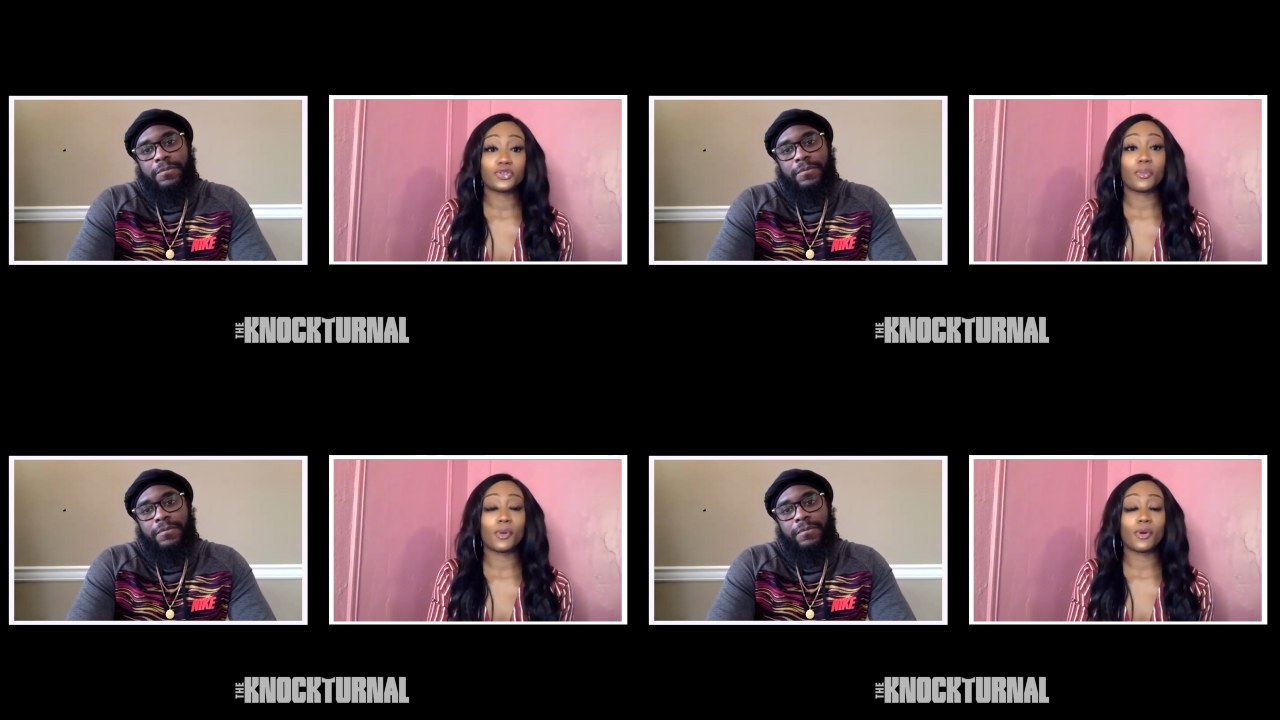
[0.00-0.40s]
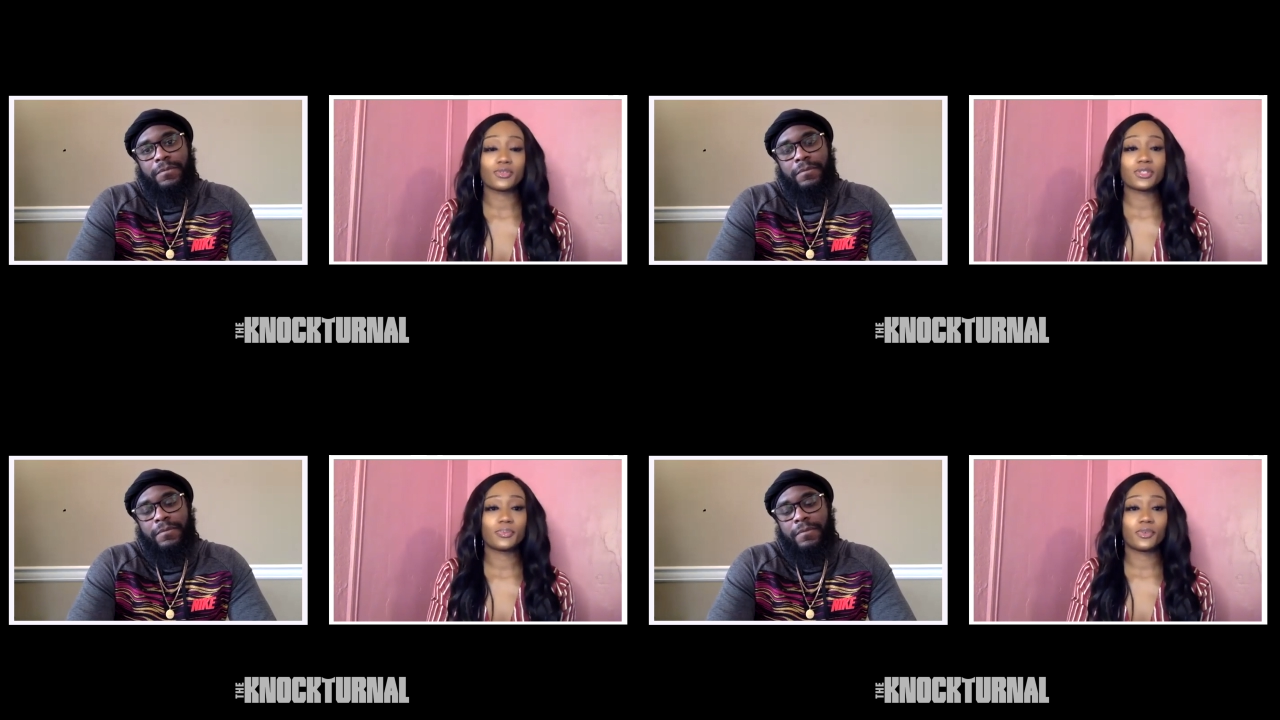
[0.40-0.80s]
Speaker 1: the
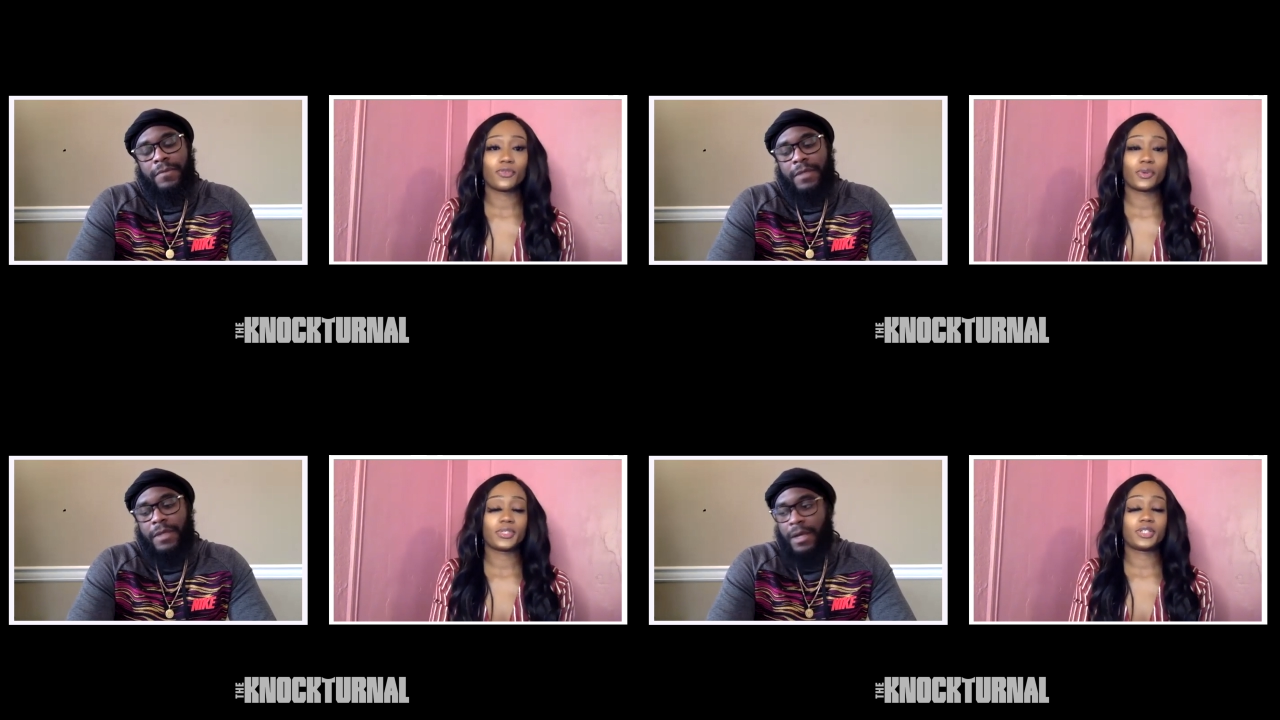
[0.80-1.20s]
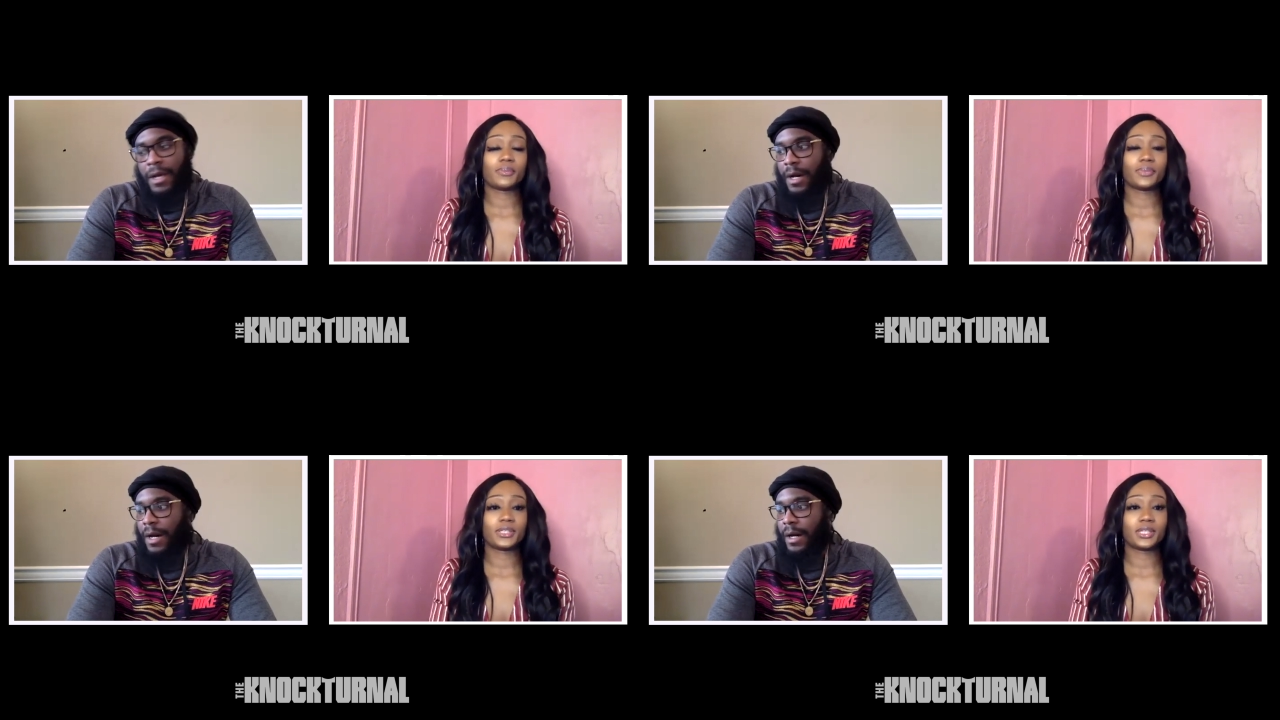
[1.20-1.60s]
most before we
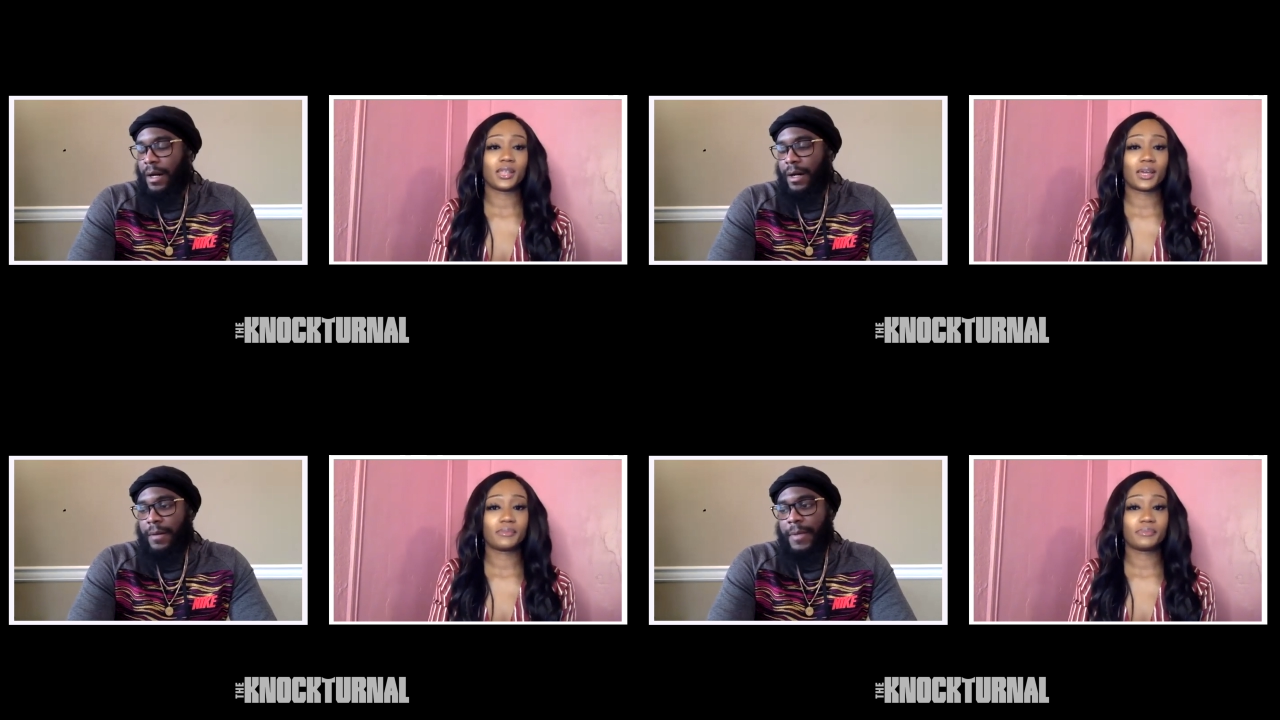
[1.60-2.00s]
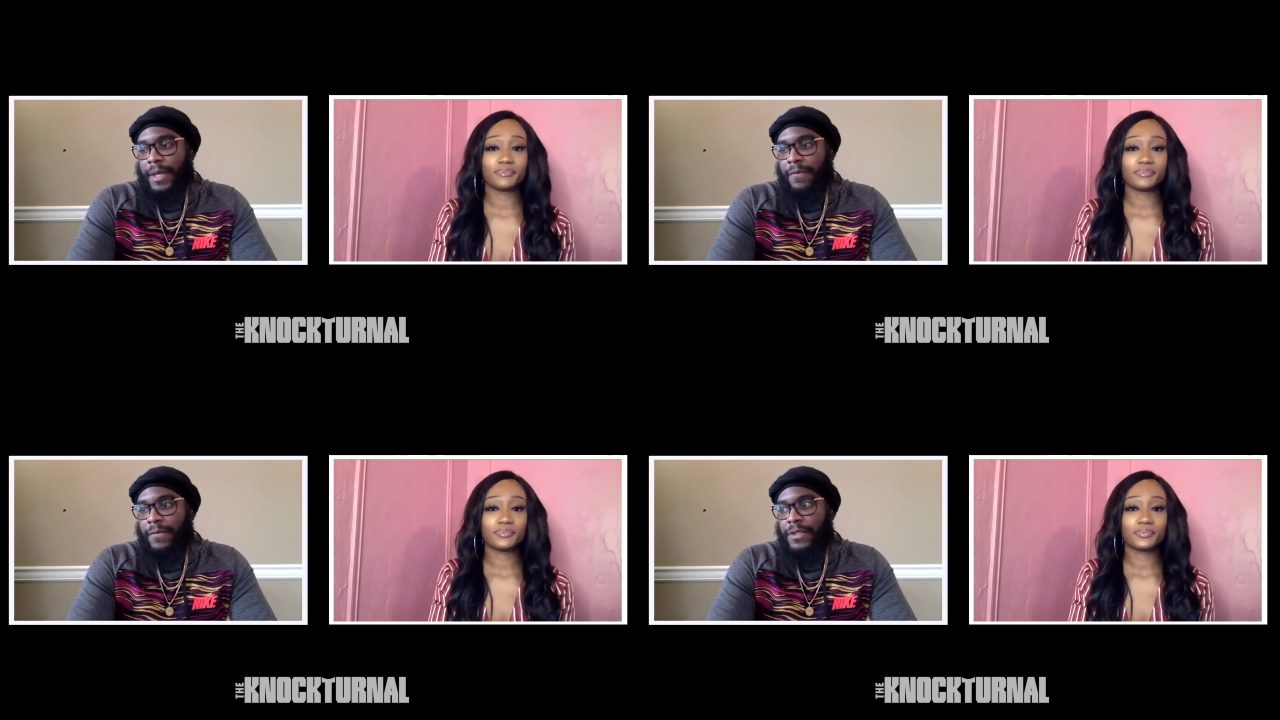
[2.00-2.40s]
jump
Speaker 2: in? Oh uh, I
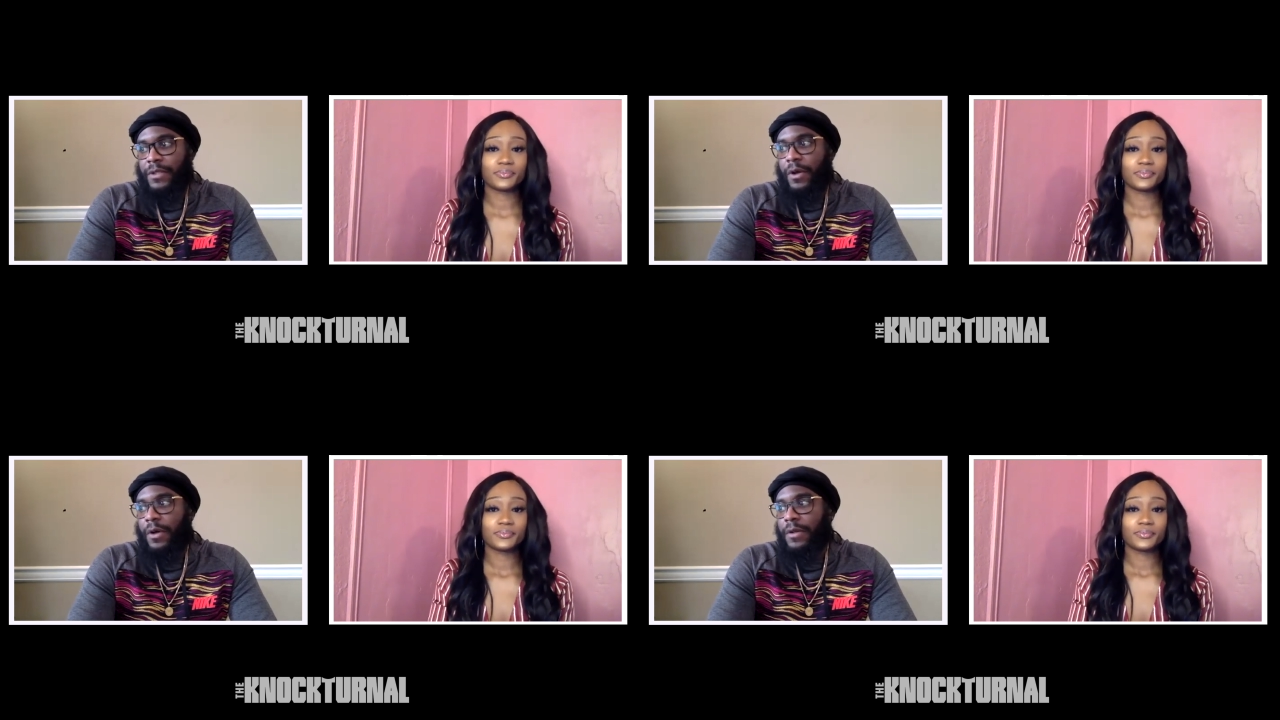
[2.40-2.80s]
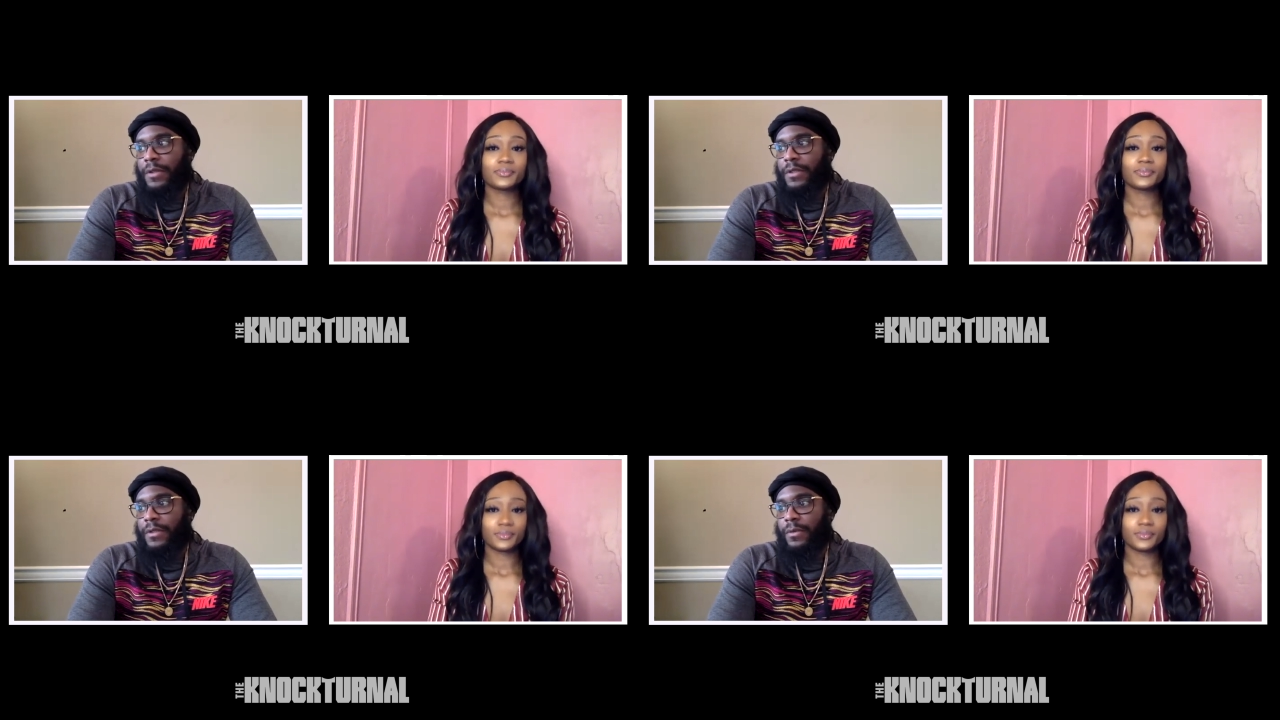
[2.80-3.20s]
man, for starters,
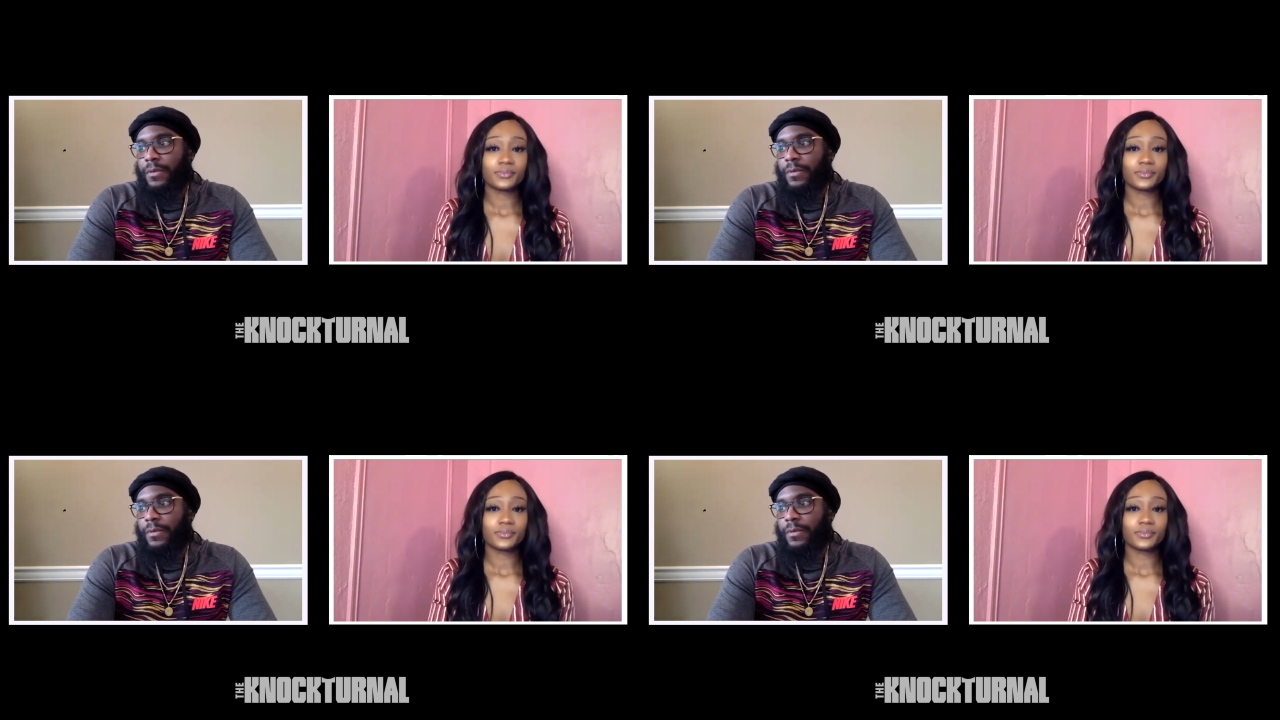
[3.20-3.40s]
to,